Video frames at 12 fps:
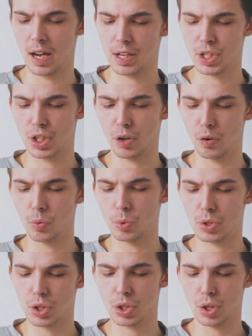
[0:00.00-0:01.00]

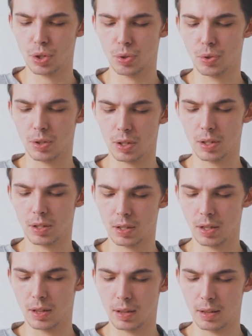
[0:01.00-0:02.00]
So
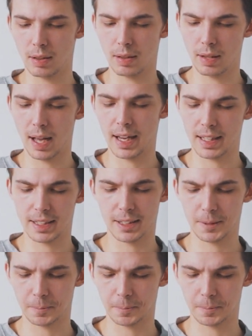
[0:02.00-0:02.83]
like,